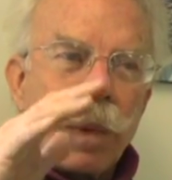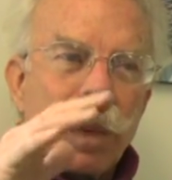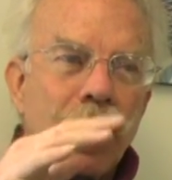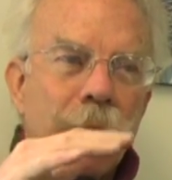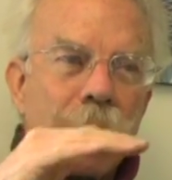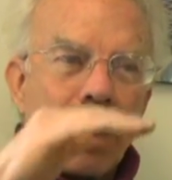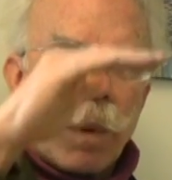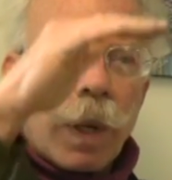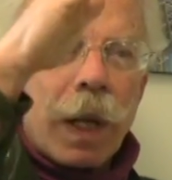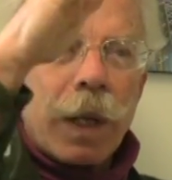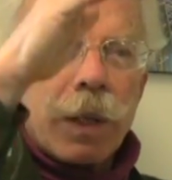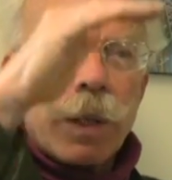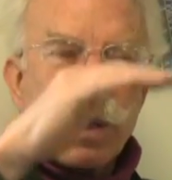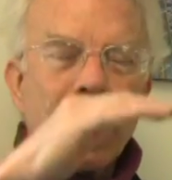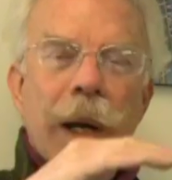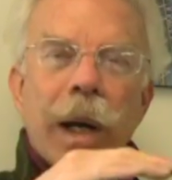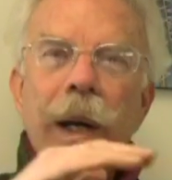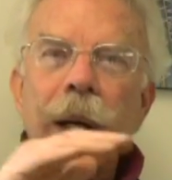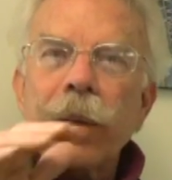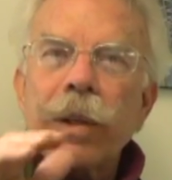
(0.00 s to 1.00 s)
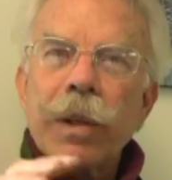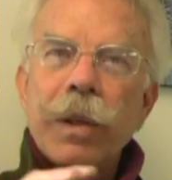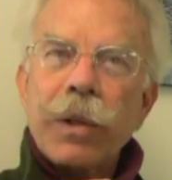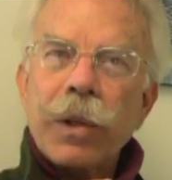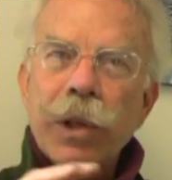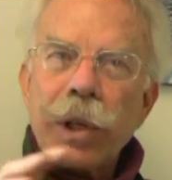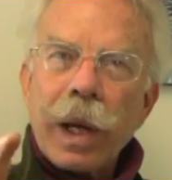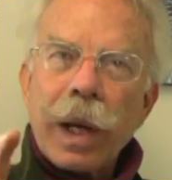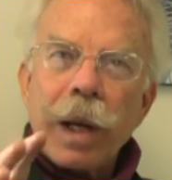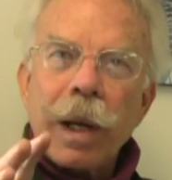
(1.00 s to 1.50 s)
the right size and
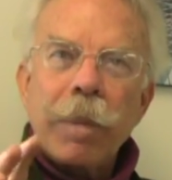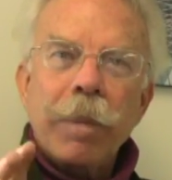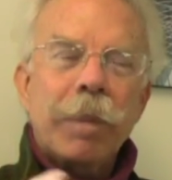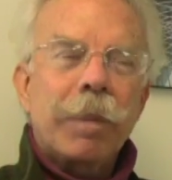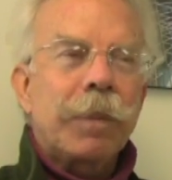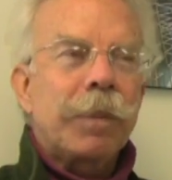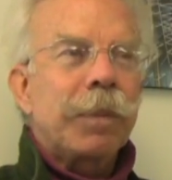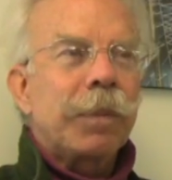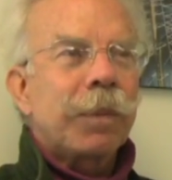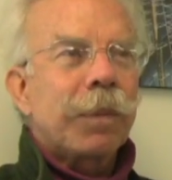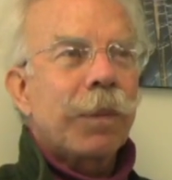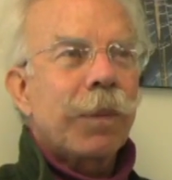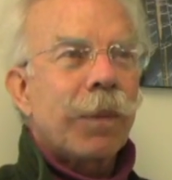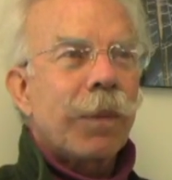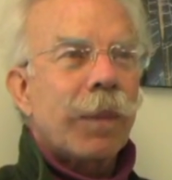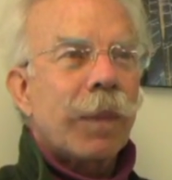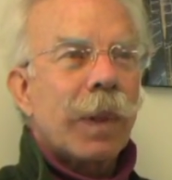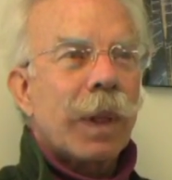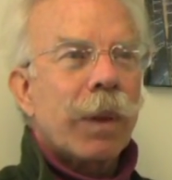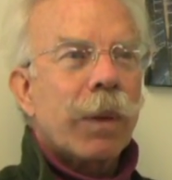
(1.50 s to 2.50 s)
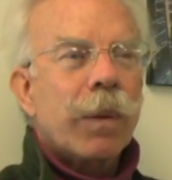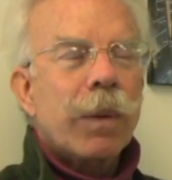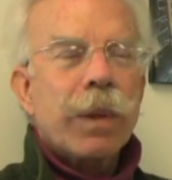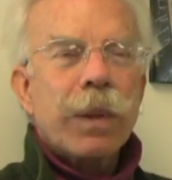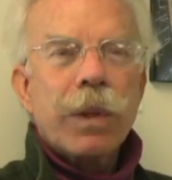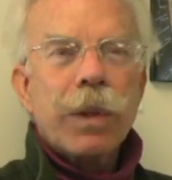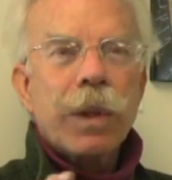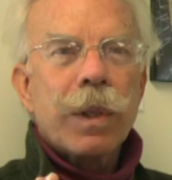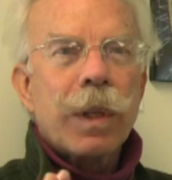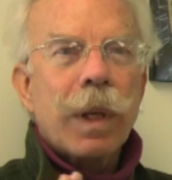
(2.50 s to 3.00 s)
shape was
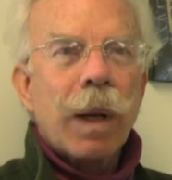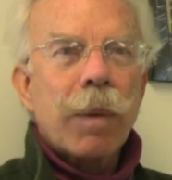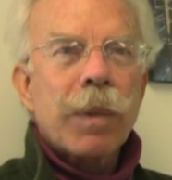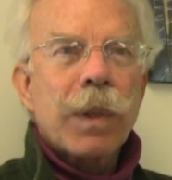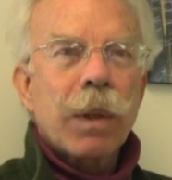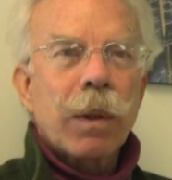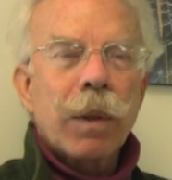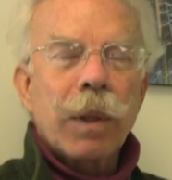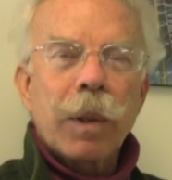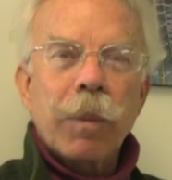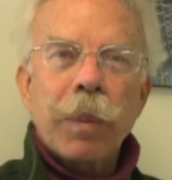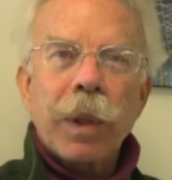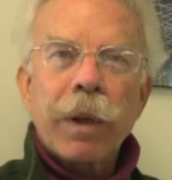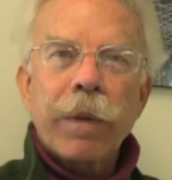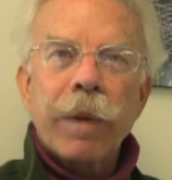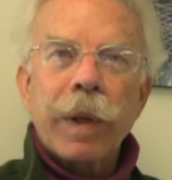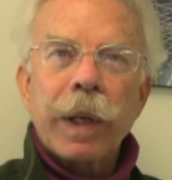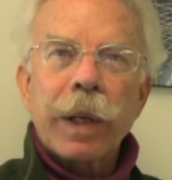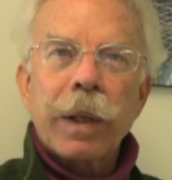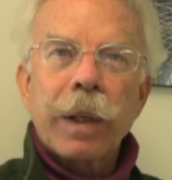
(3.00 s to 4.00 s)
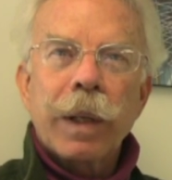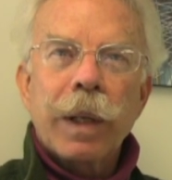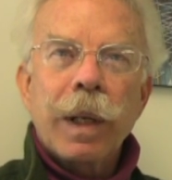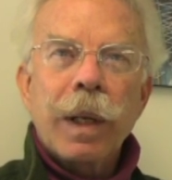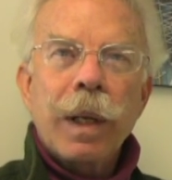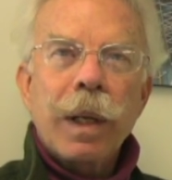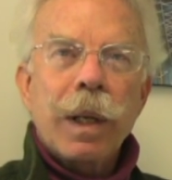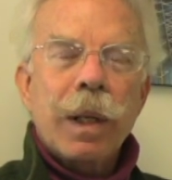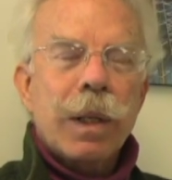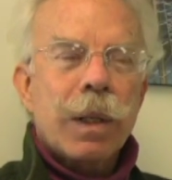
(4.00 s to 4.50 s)
just absolutely perfect.
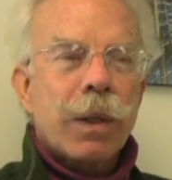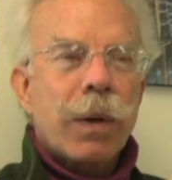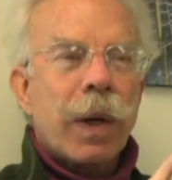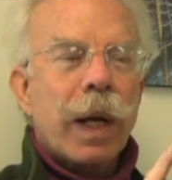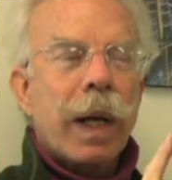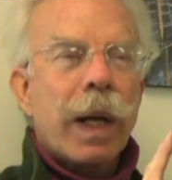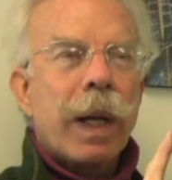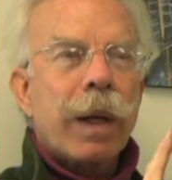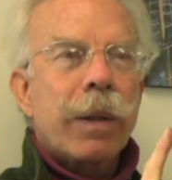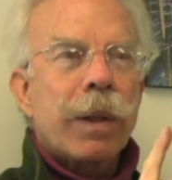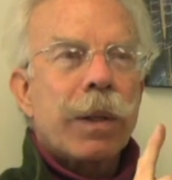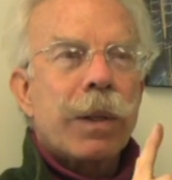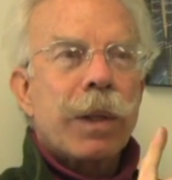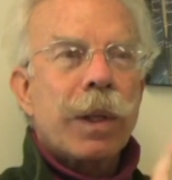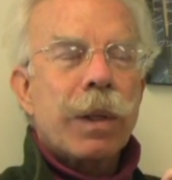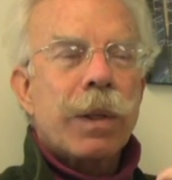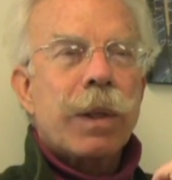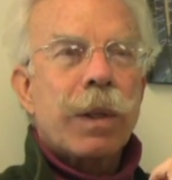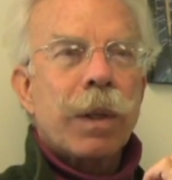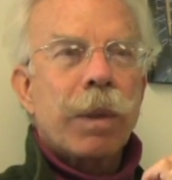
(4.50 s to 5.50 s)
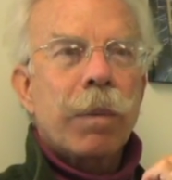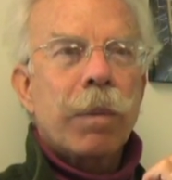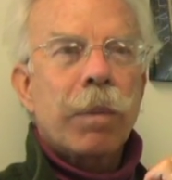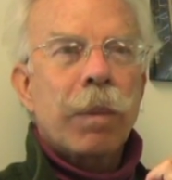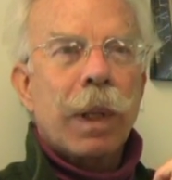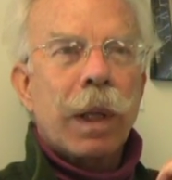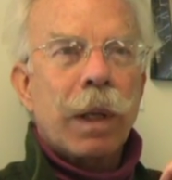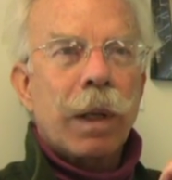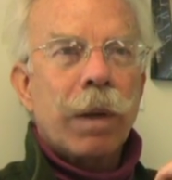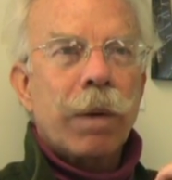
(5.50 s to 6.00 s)
So I had the system
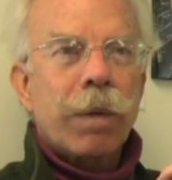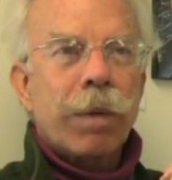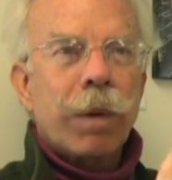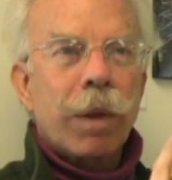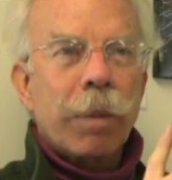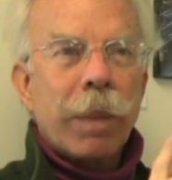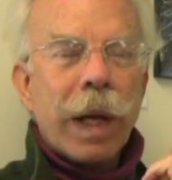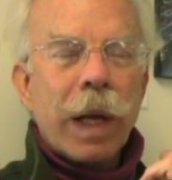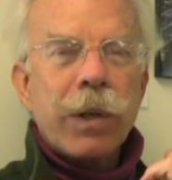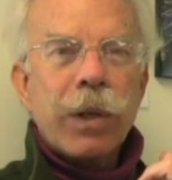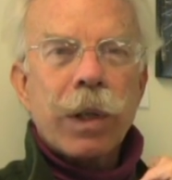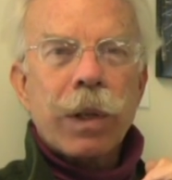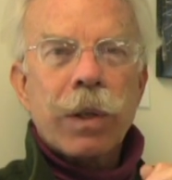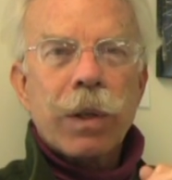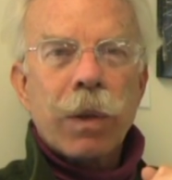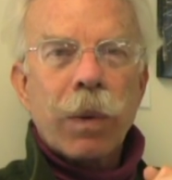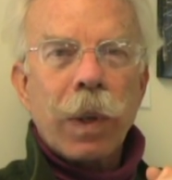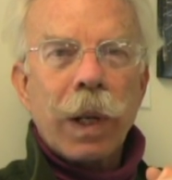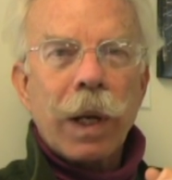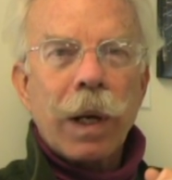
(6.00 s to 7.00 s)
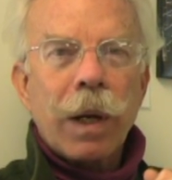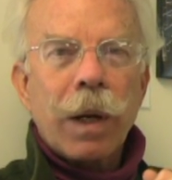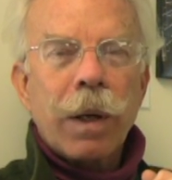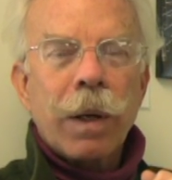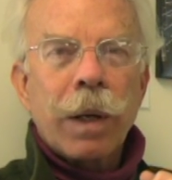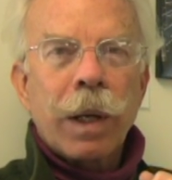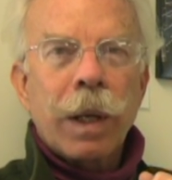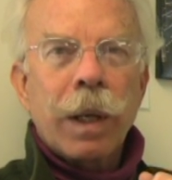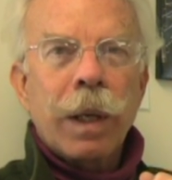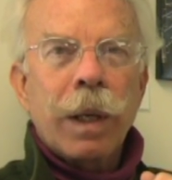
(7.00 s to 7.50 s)
of the magic
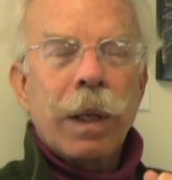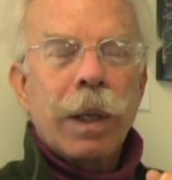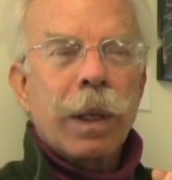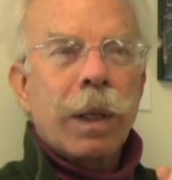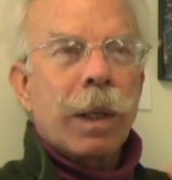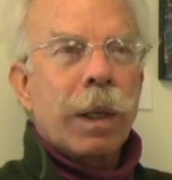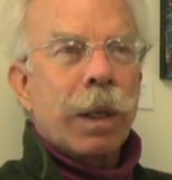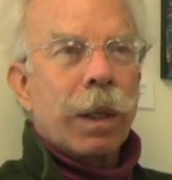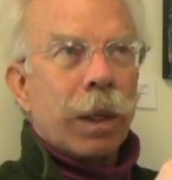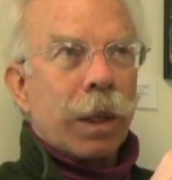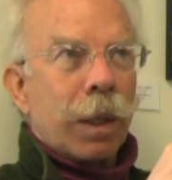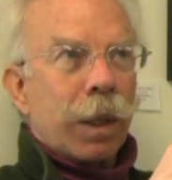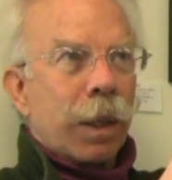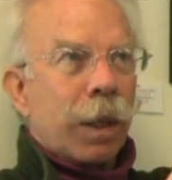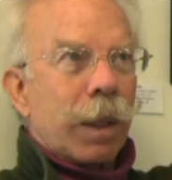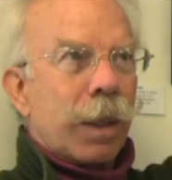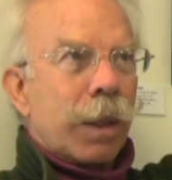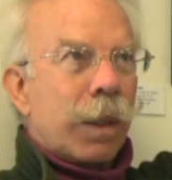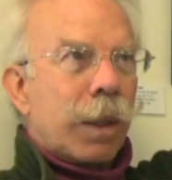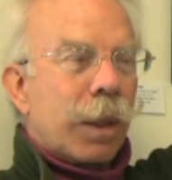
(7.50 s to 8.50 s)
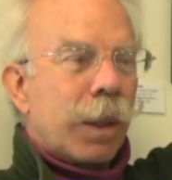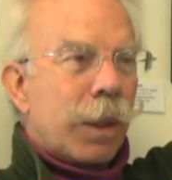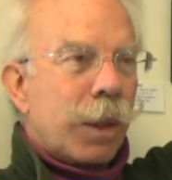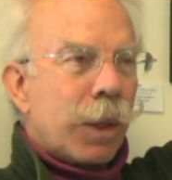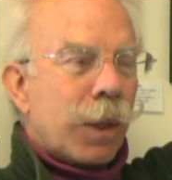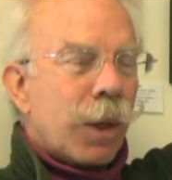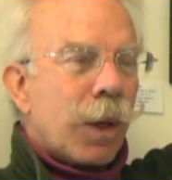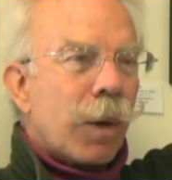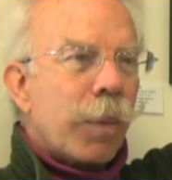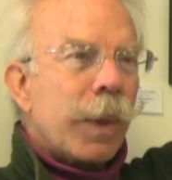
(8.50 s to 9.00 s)
square
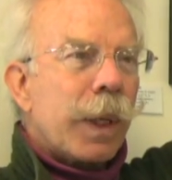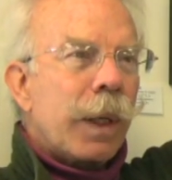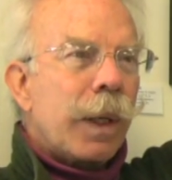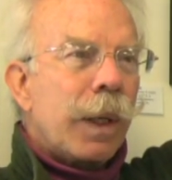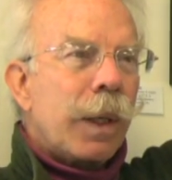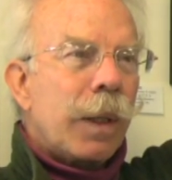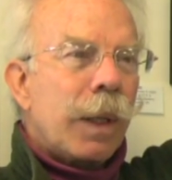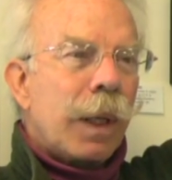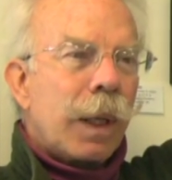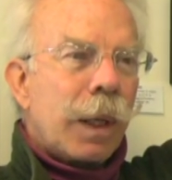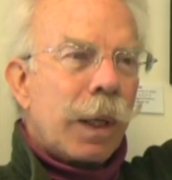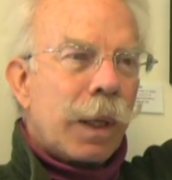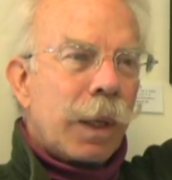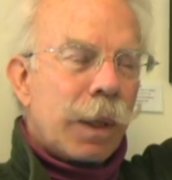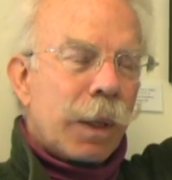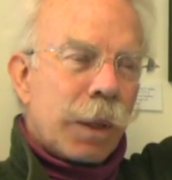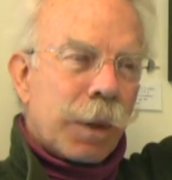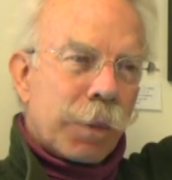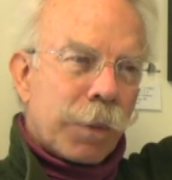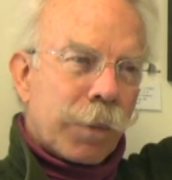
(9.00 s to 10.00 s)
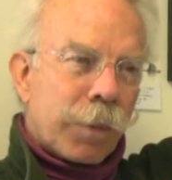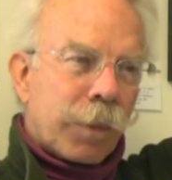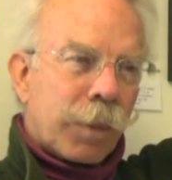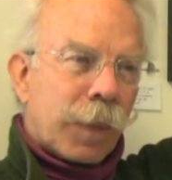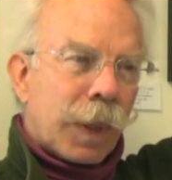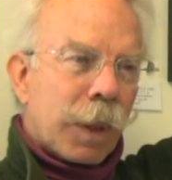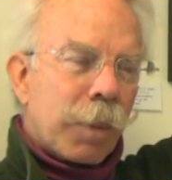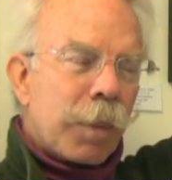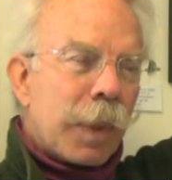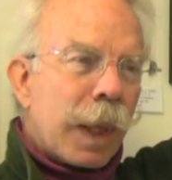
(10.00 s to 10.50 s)
determining the
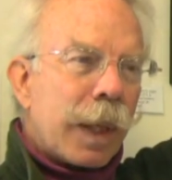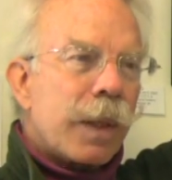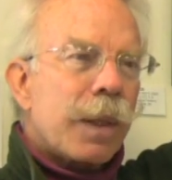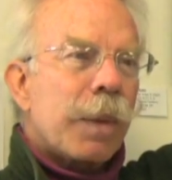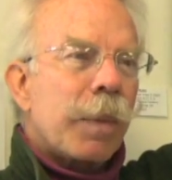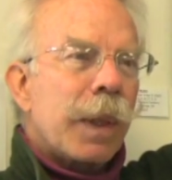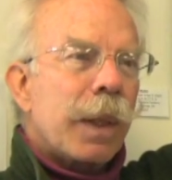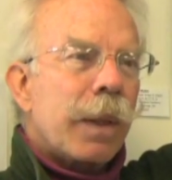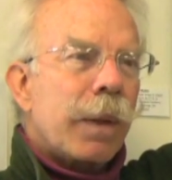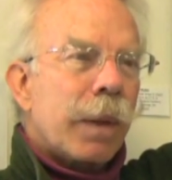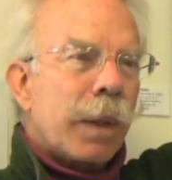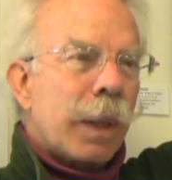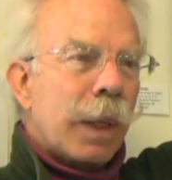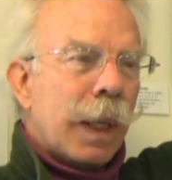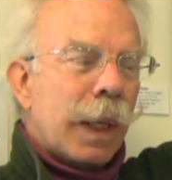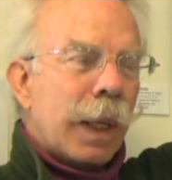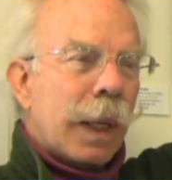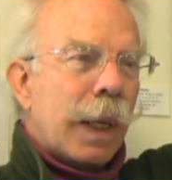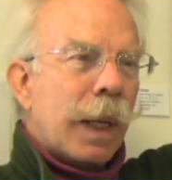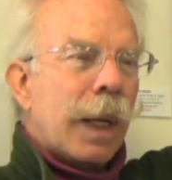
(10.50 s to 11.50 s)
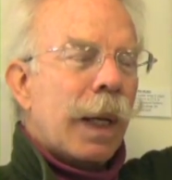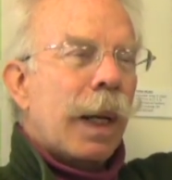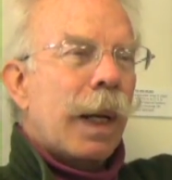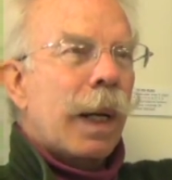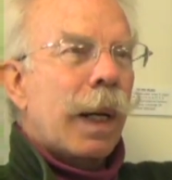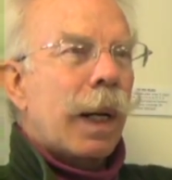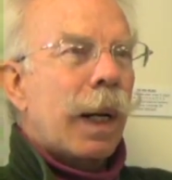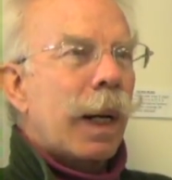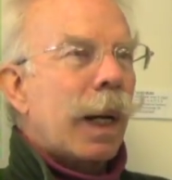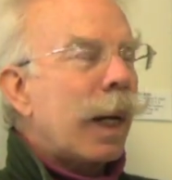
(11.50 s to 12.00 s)
placement.
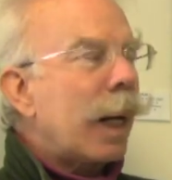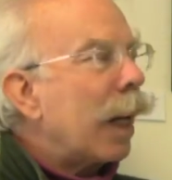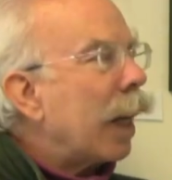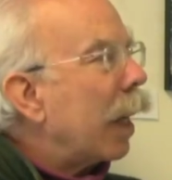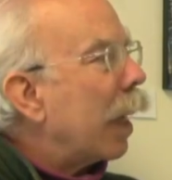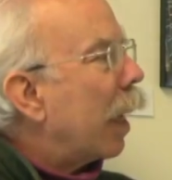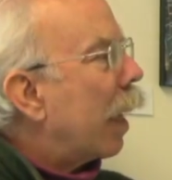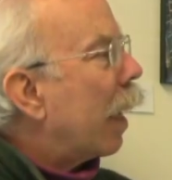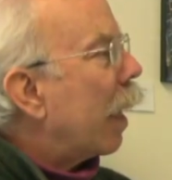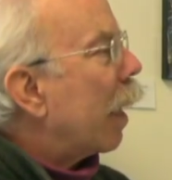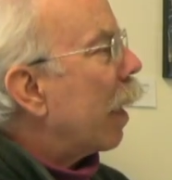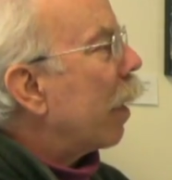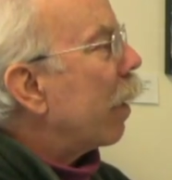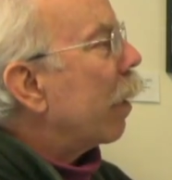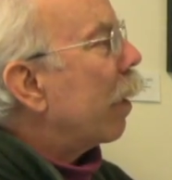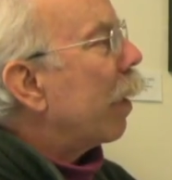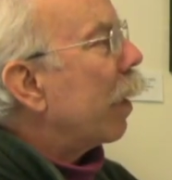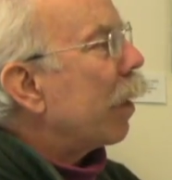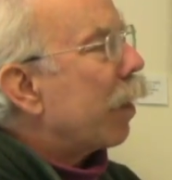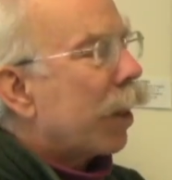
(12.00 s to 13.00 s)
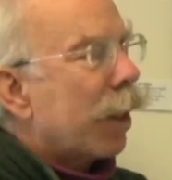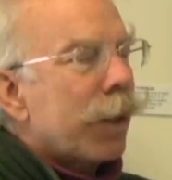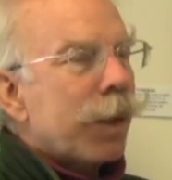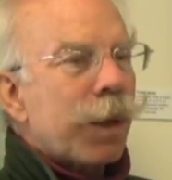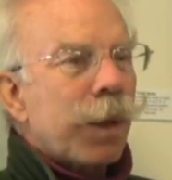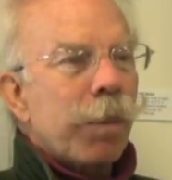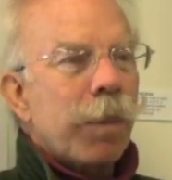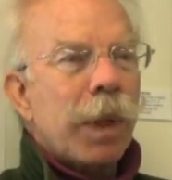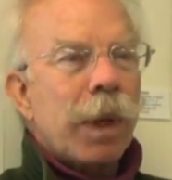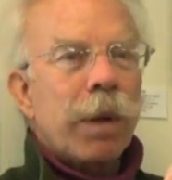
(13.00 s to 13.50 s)
I had the
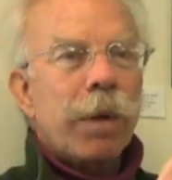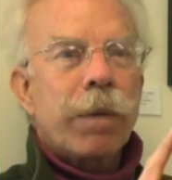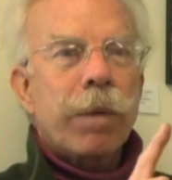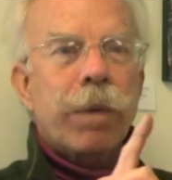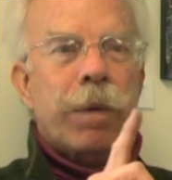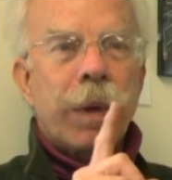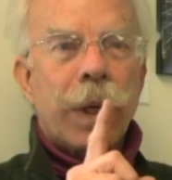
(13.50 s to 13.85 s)
system of